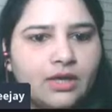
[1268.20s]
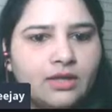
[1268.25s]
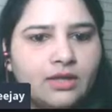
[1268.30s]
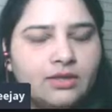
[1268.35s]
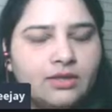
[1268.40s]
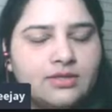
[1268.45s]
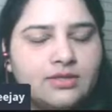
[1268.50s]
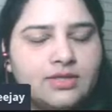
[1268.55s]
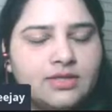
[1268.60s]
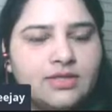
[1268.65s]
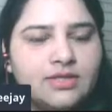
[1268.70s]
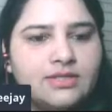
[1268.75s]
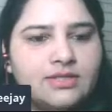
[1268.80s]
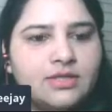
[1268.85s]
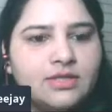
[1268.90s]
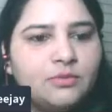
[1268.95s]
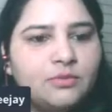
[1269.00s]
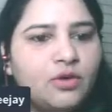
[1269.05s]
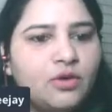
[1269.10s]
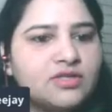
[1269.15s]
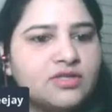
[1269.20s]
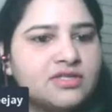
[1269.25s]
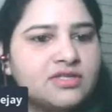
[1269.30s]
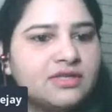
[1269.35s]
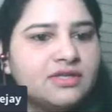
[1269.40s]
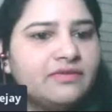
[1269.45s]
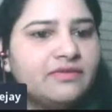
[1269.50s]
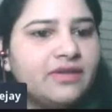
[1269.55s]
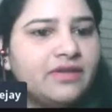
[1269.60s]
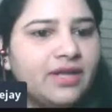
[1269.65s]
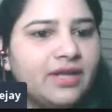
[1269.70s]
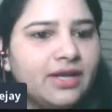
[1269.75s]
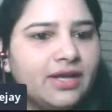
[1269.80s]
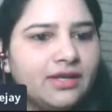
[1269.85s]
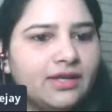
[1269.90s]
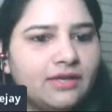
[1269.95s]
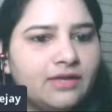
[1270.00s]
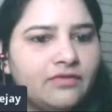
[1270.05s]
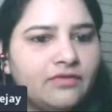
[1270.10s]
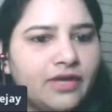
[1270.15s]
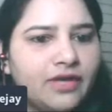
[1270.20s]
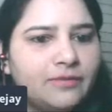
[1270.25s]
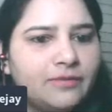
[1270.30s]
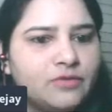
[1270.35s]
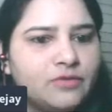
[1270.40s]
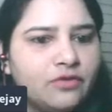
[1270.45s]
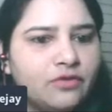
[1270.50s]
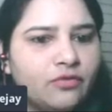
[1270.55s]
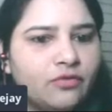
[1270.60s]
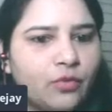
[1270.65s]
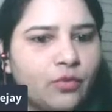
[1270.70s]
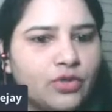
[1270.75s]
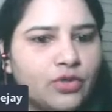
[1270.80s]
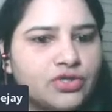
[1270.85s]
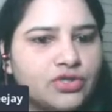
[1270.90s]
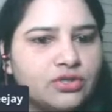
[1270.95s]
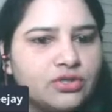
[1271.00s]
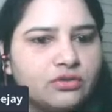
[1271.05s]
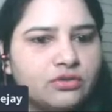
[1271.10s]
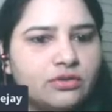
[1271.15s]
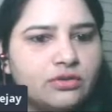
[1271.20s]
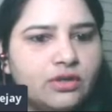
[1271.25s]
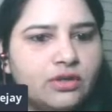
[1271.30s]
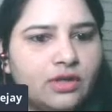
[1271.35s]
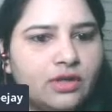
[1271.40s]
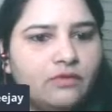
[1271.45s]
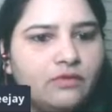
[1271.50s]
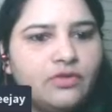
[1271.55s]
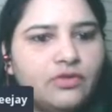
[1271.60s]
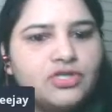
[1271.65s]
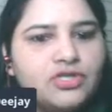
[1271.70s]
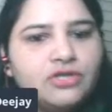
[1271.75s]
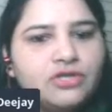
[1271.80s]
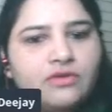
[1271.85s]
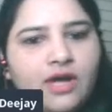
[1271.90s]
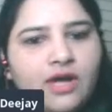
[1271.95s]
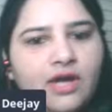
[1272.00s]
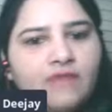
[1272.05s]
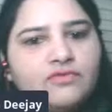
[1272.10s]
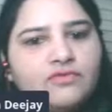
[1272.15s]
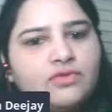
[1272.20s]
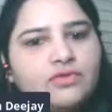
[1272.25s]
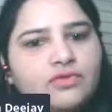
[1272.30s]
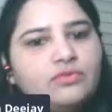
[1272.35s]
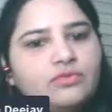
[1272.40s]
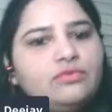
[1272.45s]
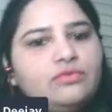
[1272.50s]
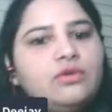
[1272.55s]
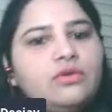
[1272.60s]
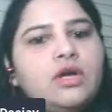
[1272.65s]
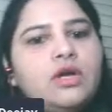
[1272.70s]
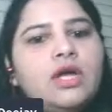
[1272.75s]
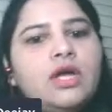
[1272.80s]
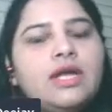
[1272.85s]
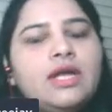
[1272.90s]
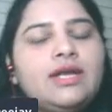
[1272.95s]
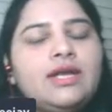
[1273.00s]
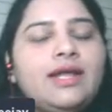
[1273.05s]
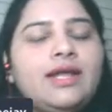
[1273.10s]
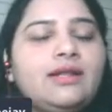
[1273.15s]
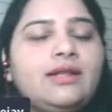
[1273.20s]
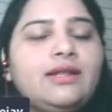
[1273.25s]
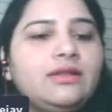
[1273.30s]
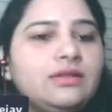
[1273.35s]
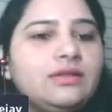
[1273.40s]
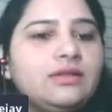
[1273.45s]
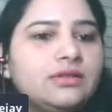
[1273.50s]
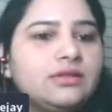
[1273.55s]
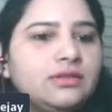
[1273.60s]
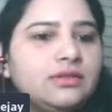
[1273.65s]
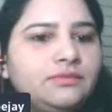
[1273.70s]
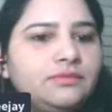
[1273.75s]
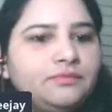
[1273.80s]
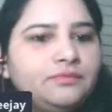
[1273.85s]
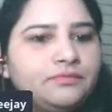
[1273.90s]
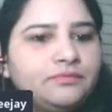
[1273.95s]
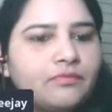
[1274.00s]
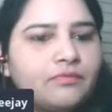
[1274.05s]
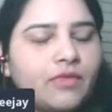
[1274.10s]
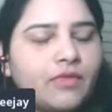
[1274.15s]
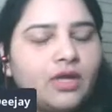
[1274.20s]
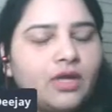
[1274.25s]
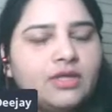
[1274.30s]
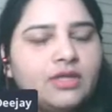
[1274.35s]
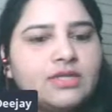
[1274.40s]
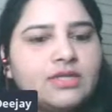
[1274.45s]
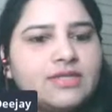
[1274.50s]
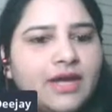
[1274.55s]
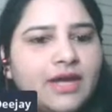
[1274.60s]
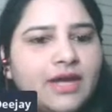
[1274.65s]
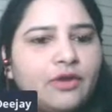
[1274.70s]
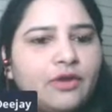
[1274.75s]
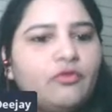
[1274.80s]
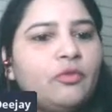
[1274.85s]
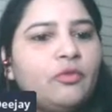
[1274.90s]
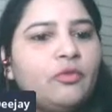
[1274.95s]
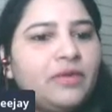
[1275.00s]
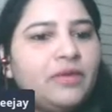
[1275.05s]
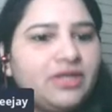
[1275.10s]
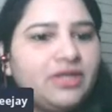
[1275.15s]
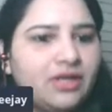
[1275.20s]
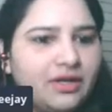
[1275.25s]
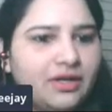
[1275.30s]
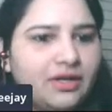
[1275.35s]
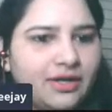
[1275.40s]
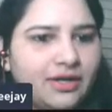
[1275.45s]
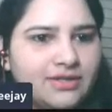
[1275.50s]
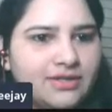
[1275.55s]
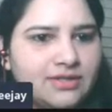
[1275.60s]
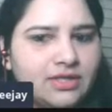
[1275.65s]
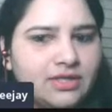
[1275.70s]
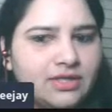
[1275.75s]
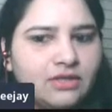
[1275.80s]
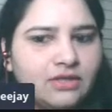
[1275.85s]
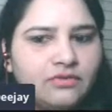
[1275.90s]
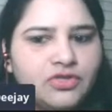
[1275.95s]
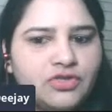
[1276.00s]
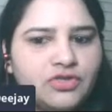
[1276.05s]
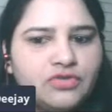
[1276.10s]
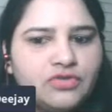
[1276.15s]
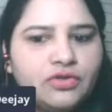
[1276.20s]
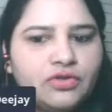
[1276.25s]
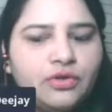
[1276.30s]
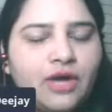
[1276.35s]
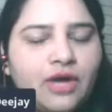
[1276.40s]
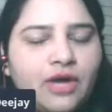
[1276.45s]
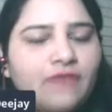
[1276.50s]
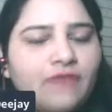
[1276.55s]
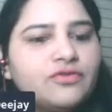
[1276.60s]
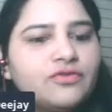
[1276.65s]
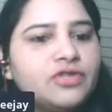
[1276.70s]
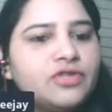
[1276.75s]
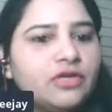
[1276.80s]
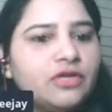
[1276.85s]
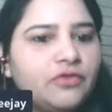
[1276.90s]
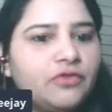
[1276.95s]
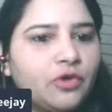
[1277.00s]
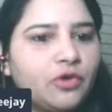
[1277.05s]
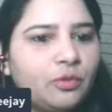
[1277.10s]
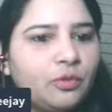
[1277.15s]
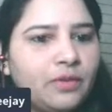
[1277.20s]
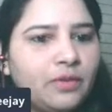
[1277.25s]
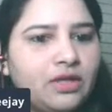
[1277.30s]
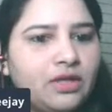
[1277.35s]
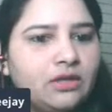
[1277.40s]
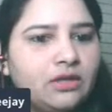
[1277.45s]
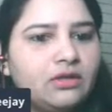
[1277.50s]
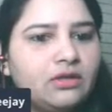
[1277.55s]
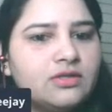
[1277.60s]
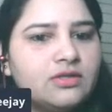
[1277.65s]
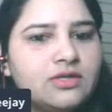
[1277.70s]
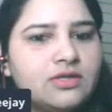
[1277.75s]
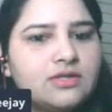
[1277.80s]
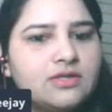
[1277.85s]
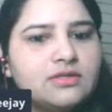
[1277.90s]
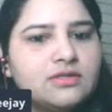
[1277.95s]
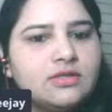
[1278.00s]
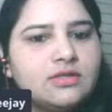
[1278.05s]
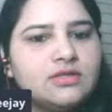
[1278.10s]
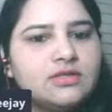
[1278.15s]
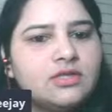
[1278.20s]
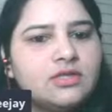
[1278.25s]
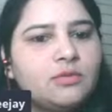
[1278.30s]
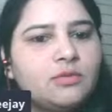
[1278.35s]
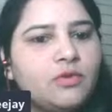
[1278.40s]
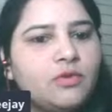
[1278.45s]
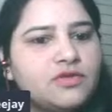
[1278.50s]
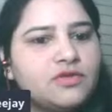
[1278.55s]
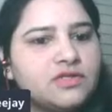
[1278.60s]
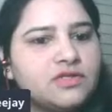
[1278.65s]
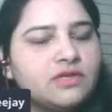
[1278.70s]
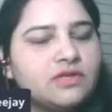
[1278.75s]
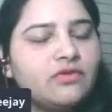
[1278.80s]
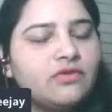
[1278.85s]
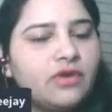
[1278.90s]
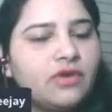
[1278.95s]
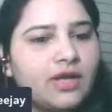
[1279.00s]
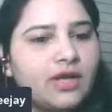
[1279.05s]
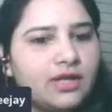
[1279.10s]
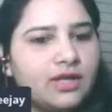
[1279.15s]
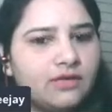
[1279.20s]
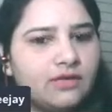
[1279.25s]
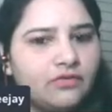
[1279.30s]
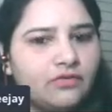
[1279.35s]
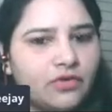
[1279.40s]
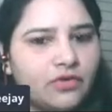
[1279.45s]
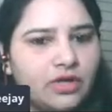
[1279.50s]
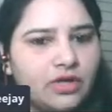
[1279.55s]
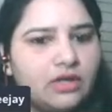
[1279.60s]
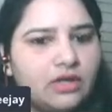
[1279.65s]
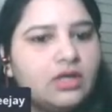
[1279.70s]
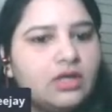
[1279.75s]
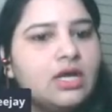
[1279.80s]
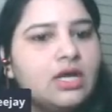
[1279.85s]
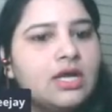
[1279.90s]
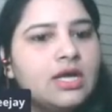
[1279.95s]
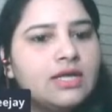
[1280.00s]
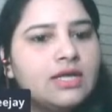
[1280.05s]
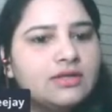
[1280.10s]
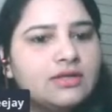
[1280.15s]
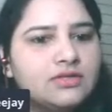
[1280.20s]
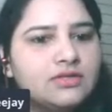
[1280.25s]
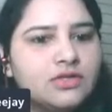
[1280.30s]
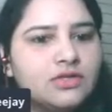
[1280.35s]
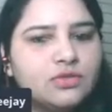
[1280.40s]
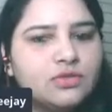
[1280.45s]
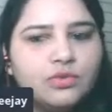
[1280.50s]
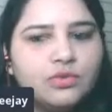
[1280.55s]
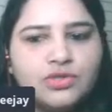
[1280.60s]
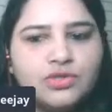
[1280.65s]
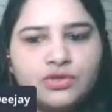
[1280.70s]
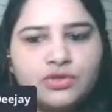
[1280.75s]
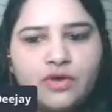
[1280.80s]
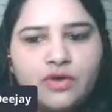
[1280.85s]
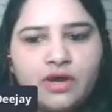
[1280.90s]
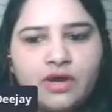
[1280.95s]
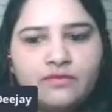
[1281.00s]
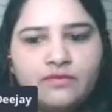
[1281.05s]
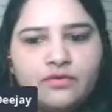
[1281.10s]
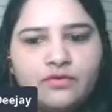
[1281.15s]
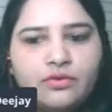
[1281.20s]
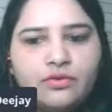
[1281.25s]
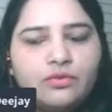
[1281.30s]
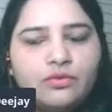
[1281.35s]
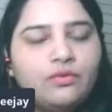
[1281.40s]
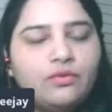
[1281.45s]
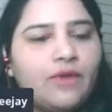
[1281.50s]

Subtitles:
This is a positive and negative types of question in which you have to tell the. It is kind of opinion essay in which you have to give your opinion. Is it a positive or negative trend? This is what you have to do.